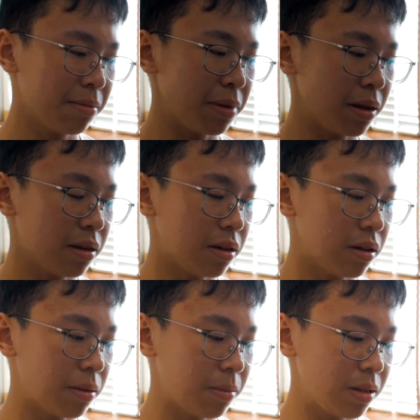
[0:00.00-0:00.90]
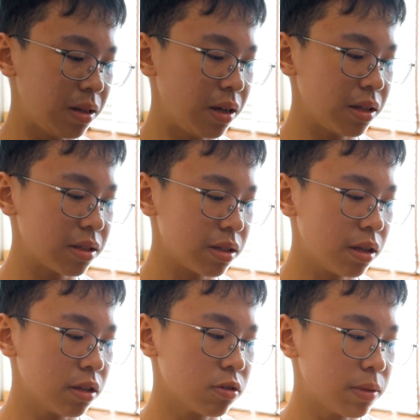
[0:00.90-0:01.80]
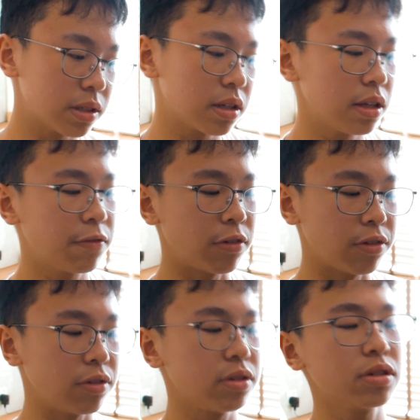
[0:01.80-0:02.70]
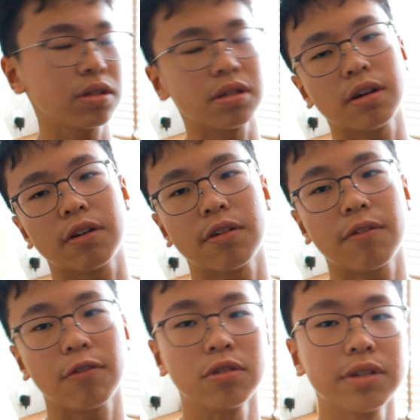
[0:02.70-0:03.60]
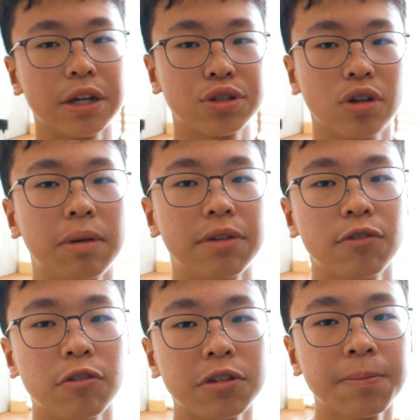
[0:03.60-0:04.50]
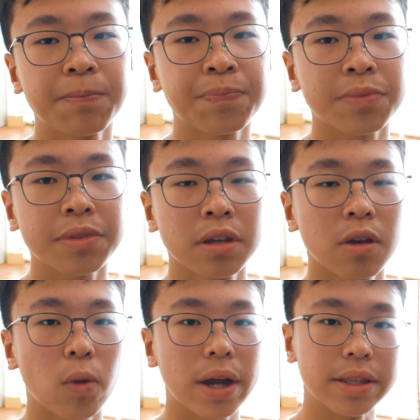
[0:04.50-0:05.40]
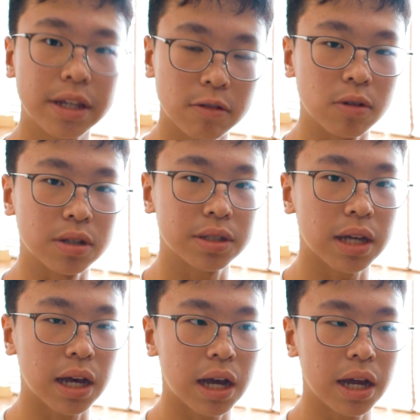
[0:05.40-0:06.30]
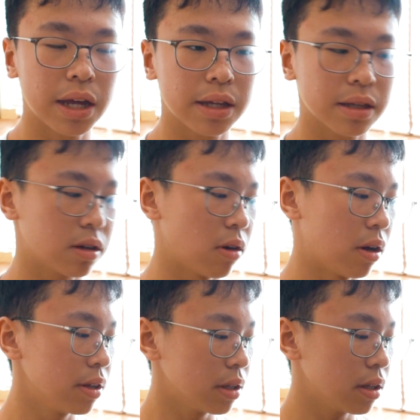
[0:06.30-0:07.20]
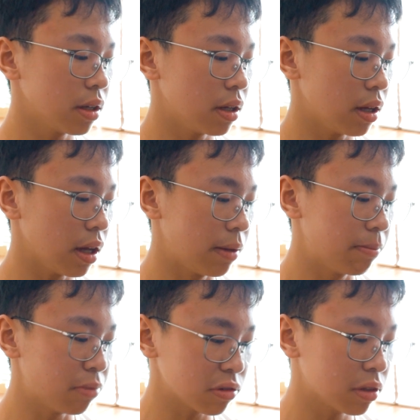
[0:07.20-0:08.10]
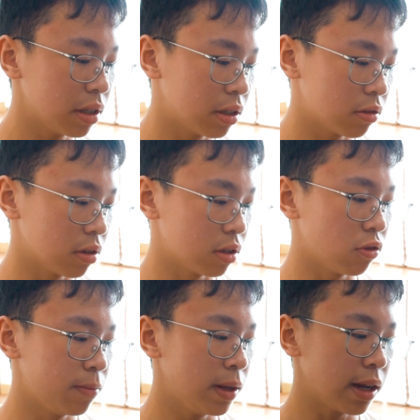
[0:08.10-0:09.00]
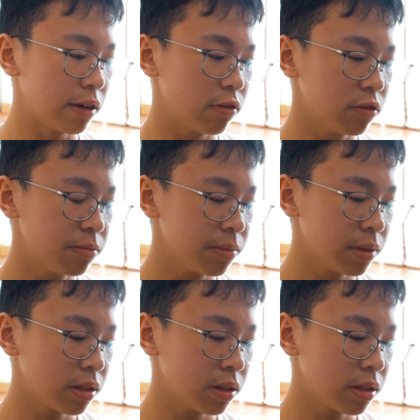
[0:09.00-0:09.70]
But yes, so basically for all those photos that I shot on my phone, what I did was I imported it into Adobe Lightroom,